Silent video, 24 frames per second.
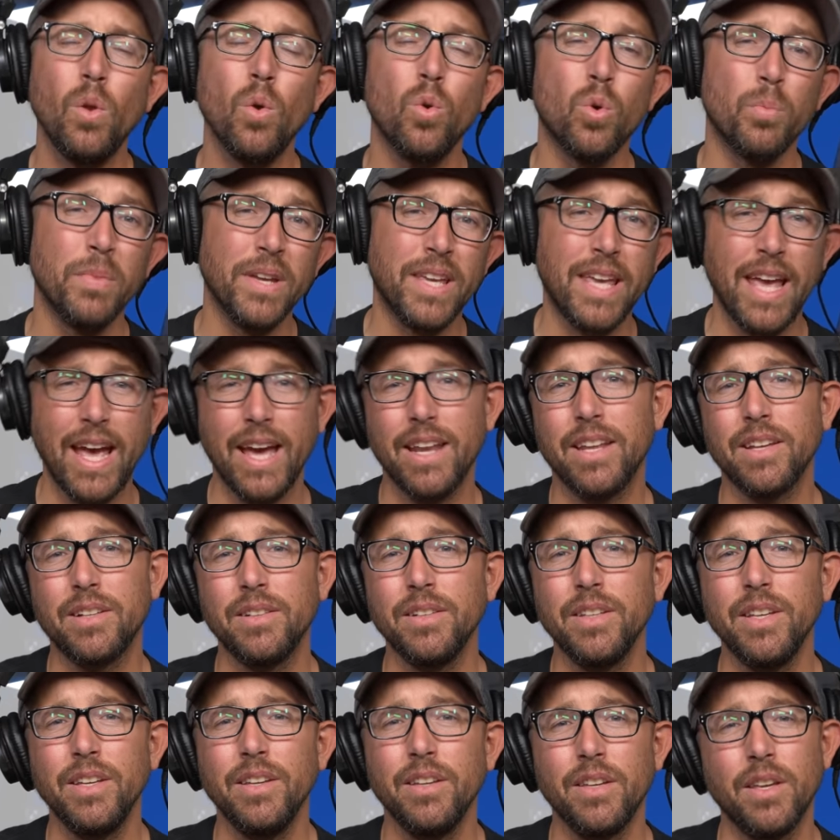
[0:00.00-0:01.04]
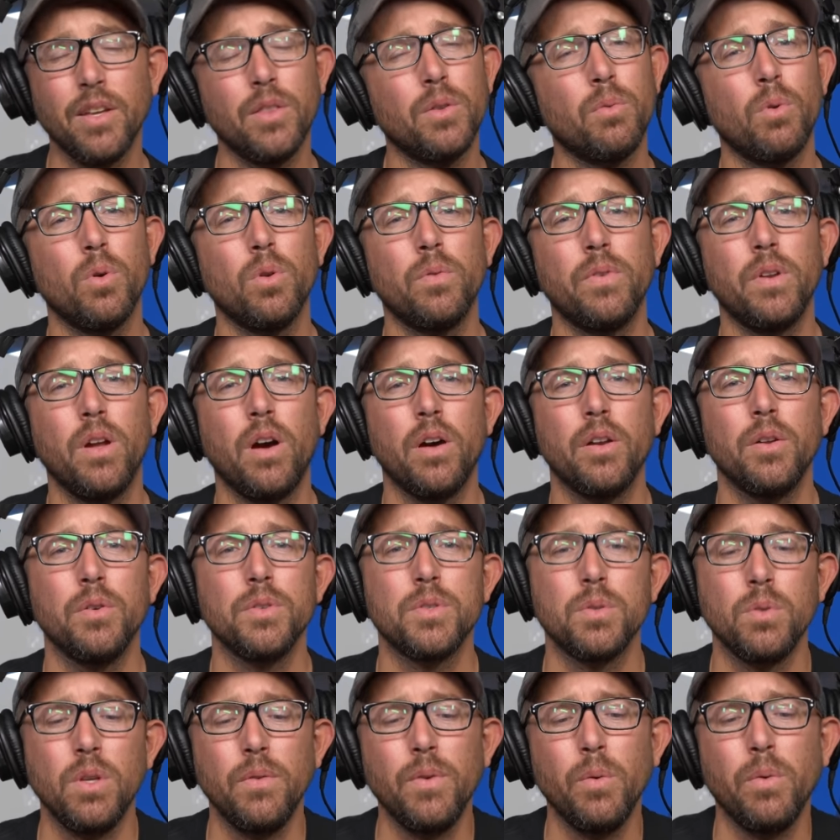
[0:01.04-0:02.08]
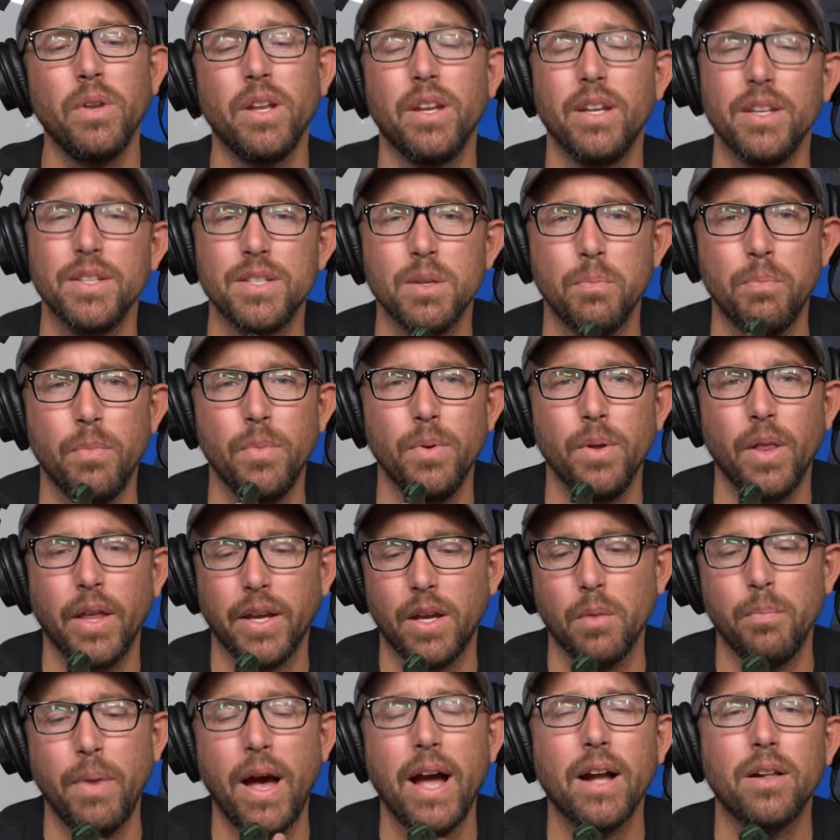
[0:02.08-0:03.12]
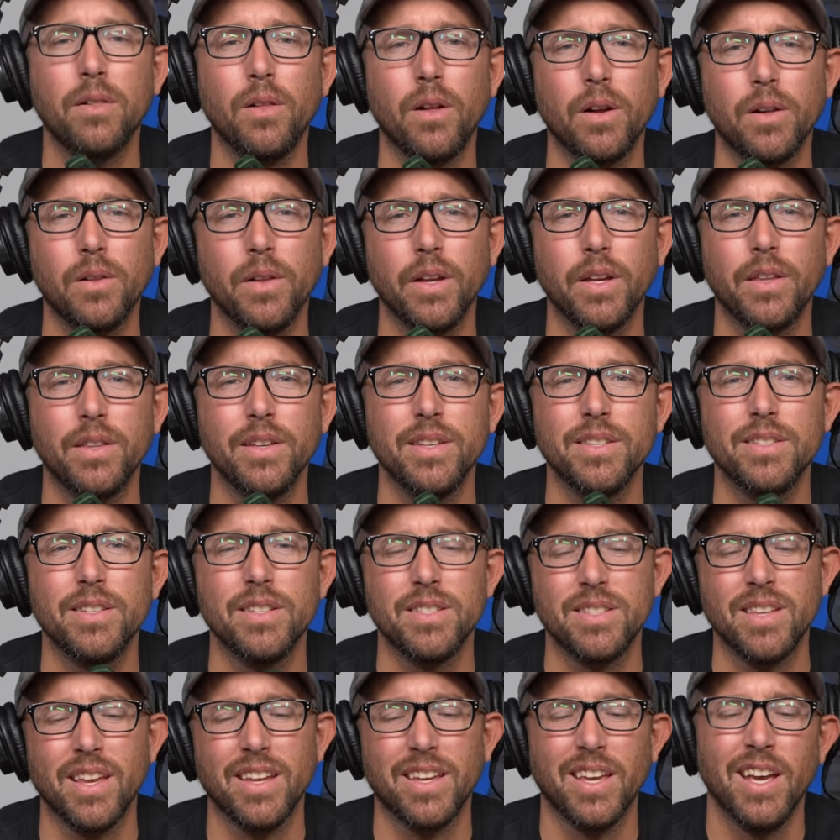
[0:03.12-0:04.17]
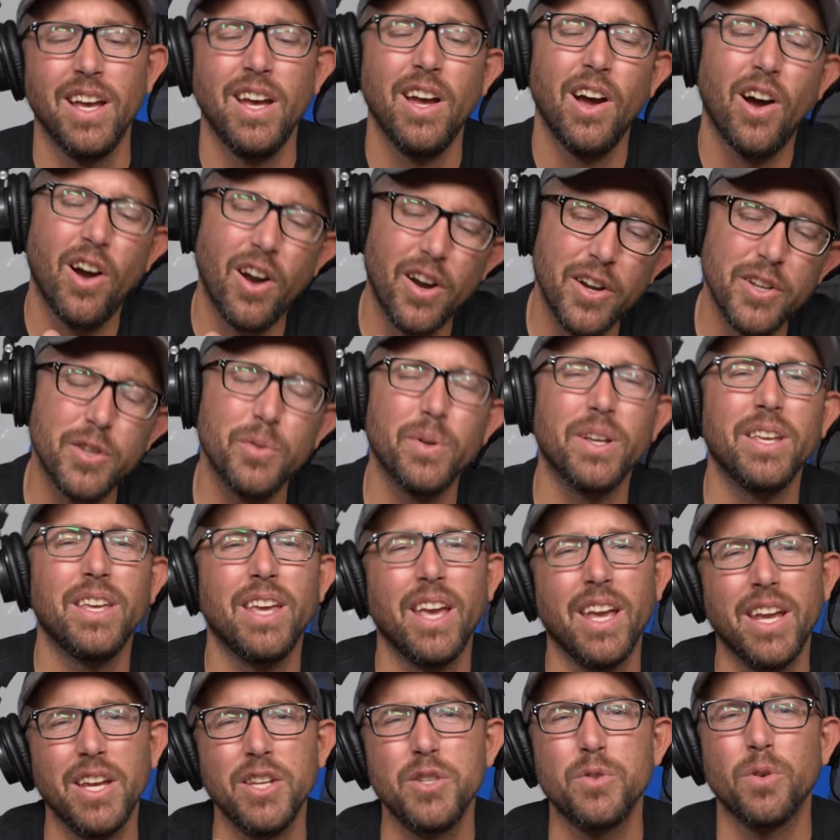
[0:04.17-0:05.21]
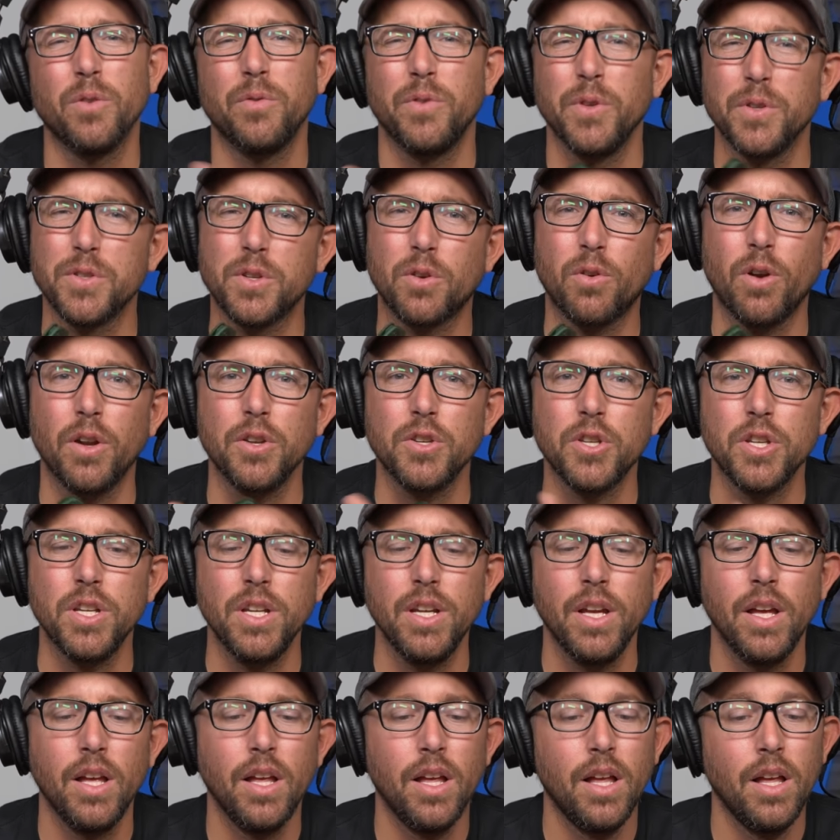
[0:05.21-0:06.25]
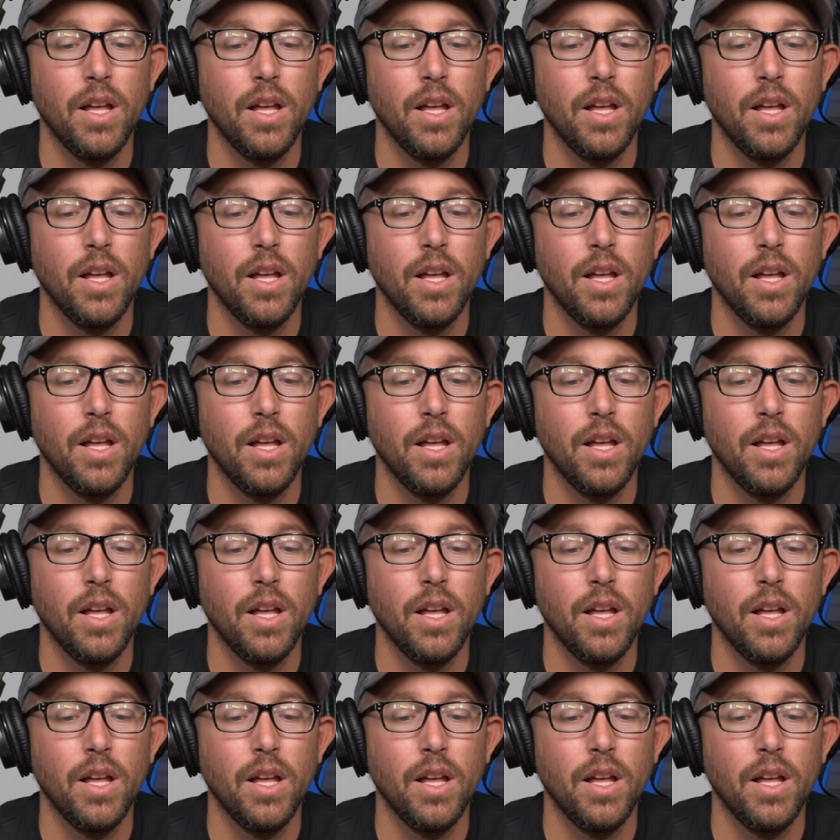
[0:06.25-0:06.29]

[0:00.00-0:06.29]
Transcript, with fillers: or mechanically get in the road of an auto. So even when it is a, like a back lock like this, it's like hard to engage or it feels crunchy.